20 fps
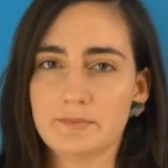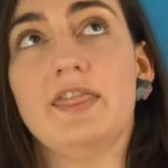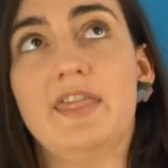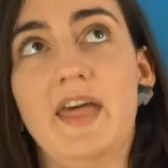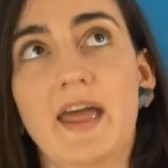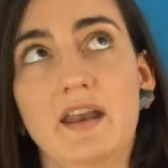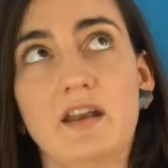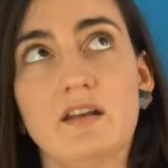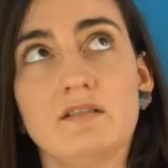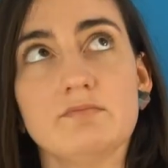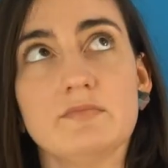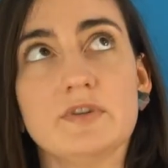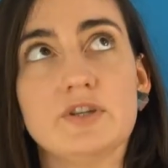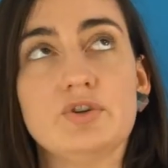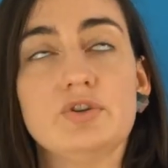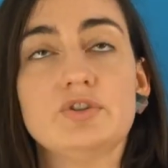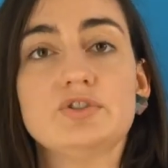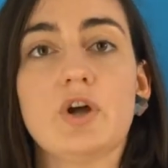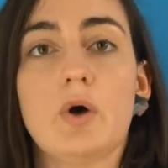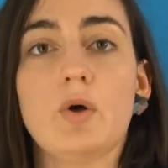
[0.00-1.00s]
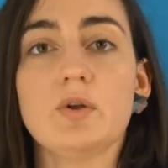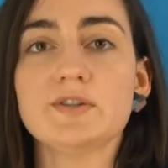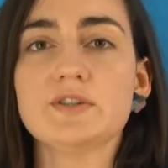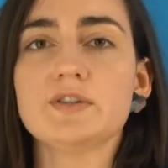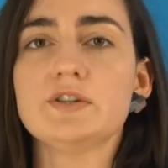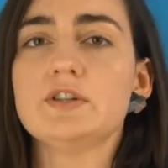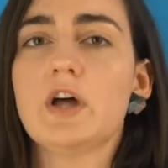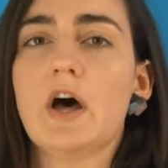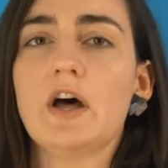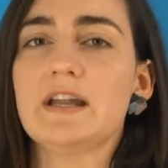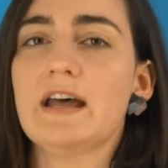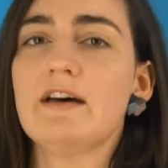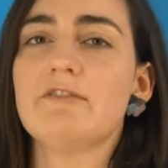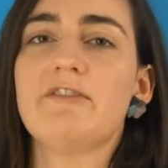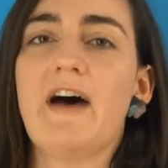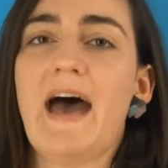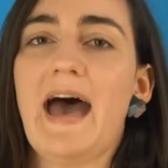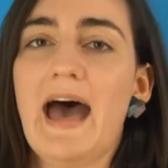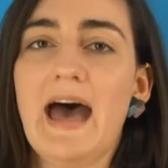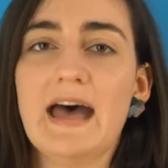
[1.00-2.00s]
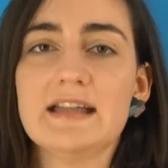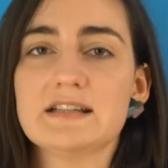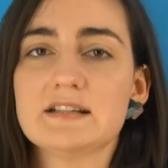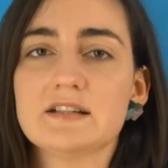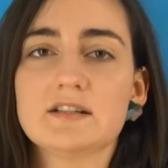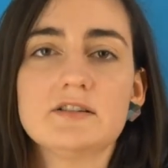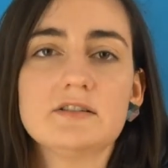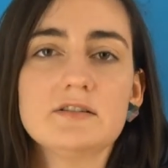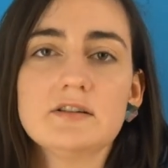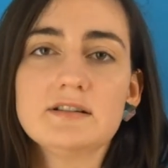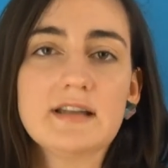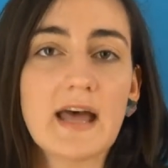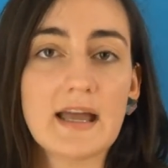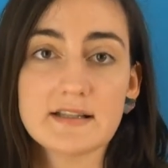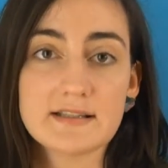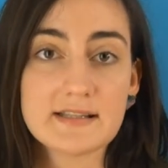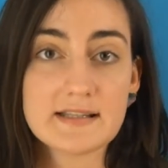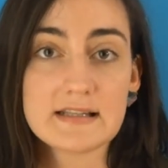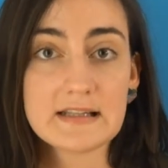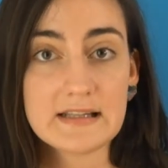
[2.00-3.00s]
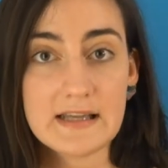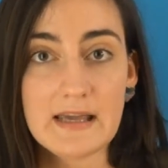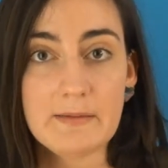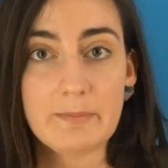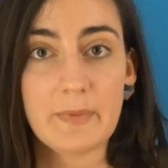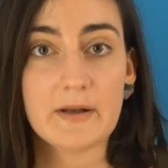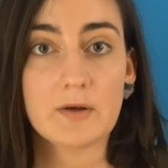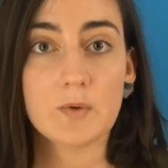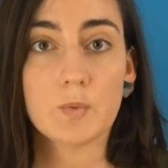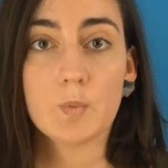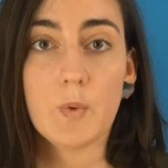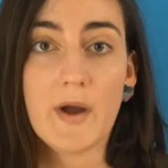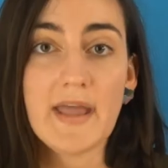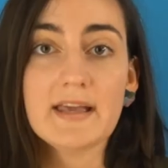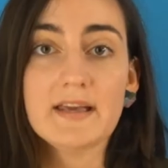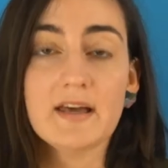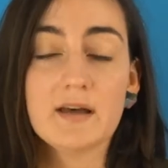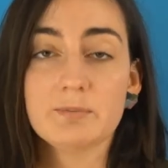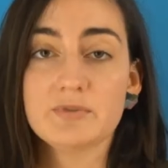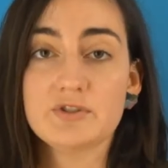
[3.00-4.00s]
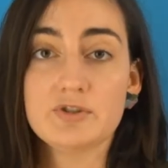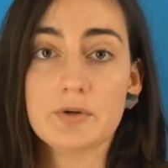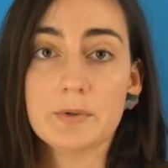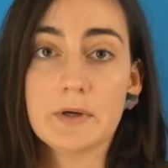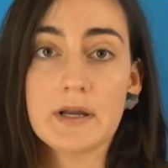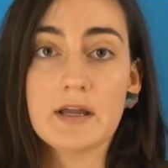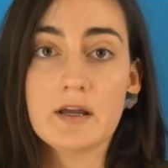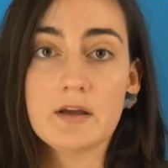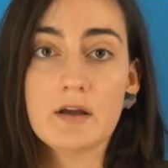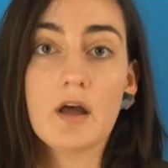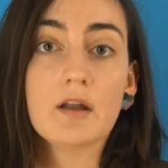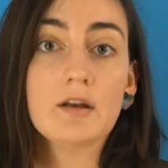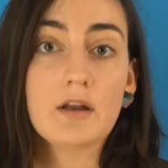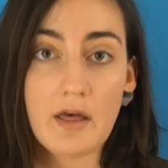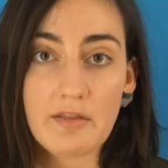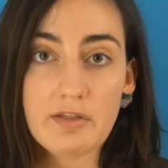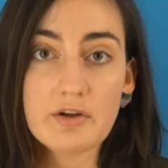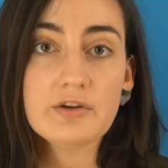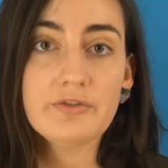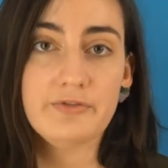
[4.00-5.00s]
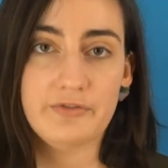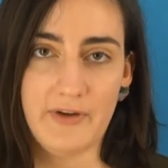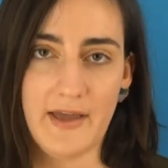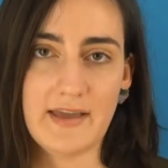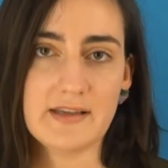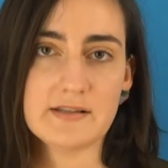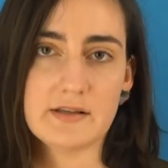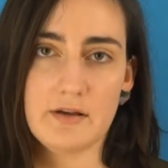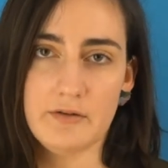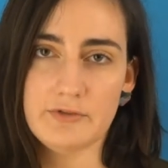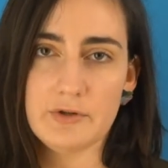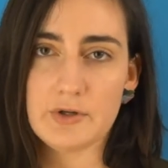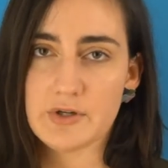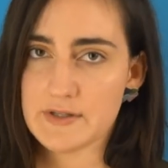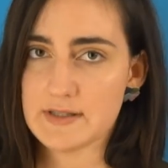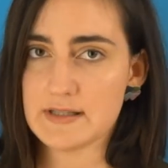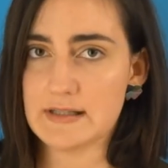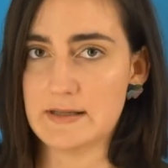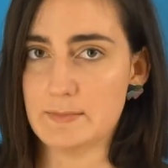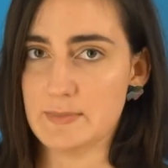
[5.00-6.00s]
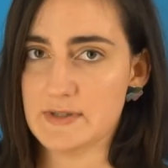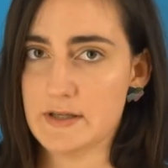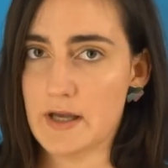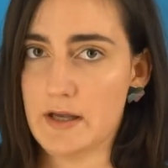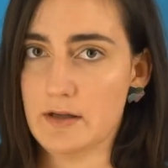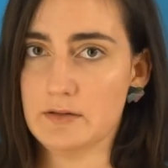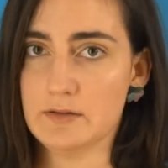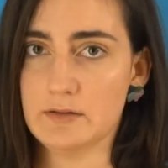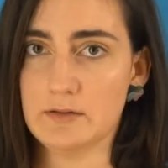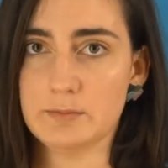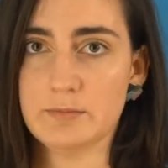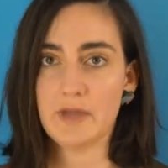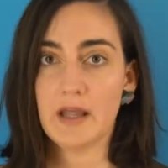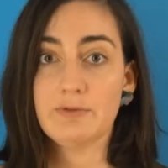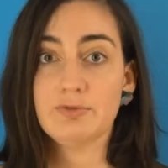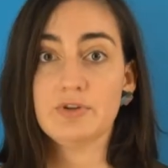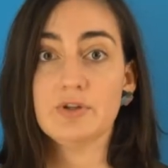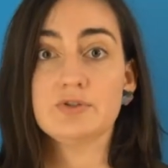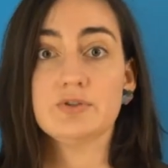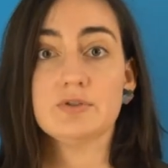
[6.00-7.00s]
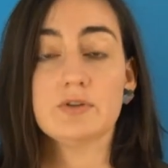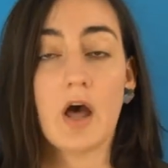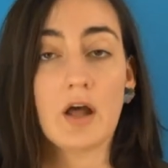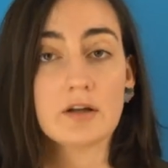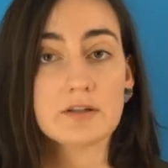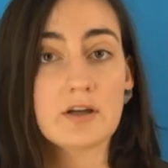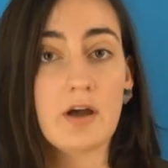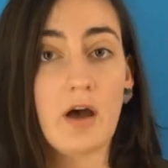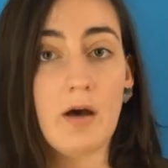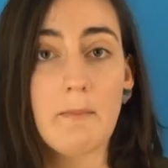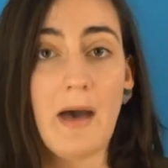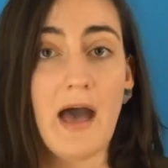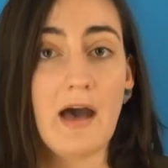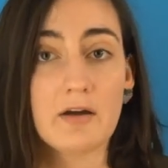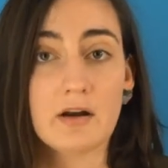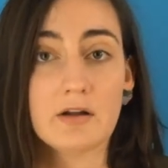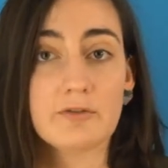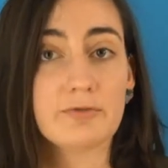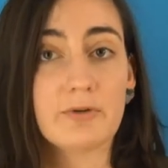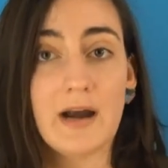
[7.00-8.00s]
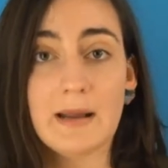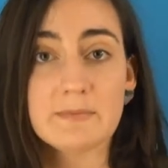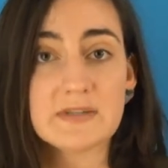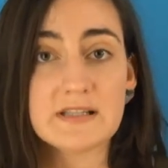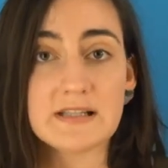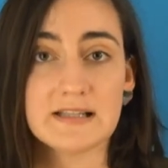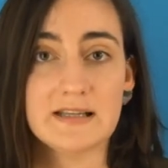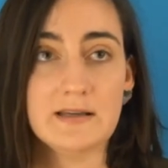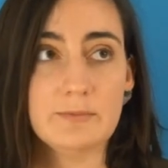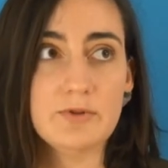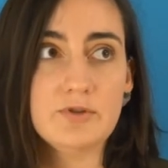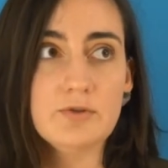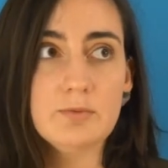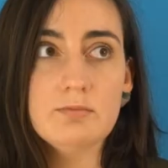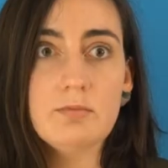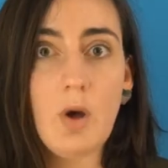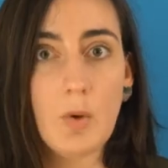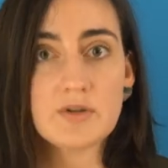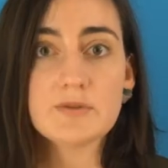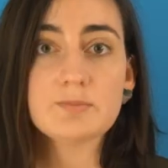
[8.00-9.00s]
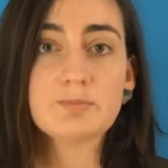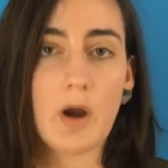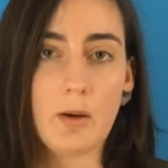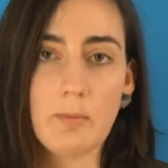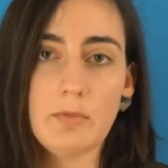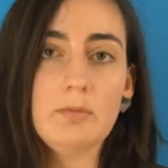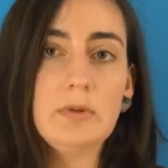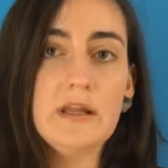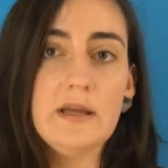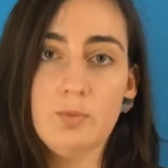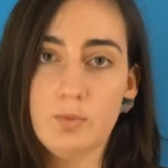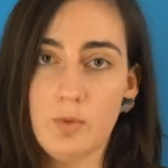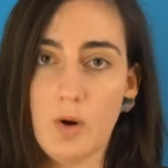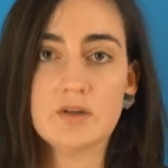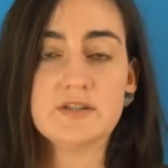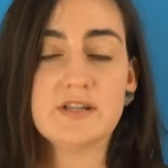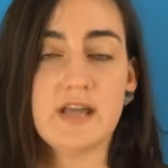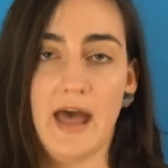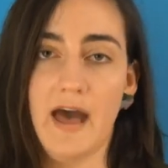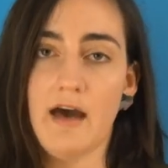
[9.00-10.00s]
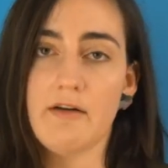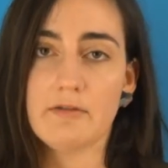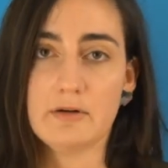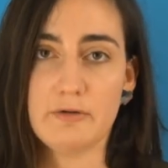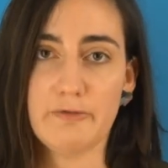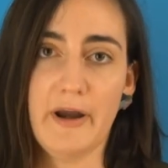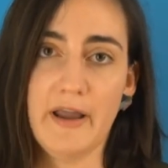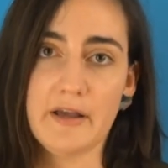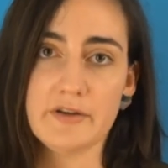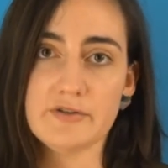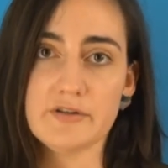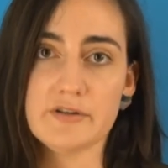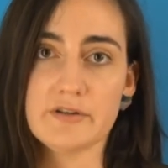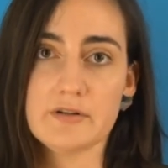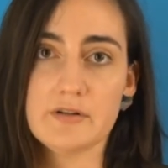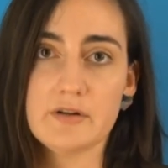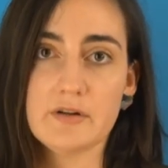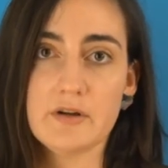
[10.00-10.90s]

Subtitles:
Then you could also not have had a good night's sleep and wake up during another phase of your sleep cycle. If you do not come out of REM sleep, you most probably won't have an erection.